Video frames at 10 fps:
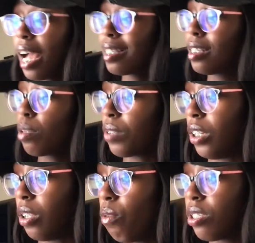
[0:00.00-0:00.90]
I see
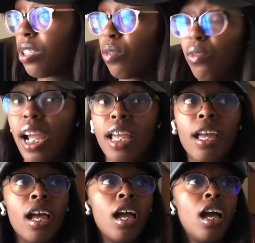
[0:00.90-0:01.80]
something glowing to the right.
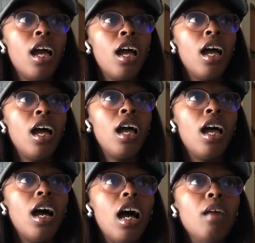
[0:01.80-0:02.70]

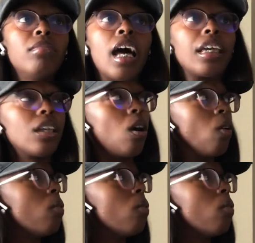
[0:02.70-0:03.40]
I'm like, yo,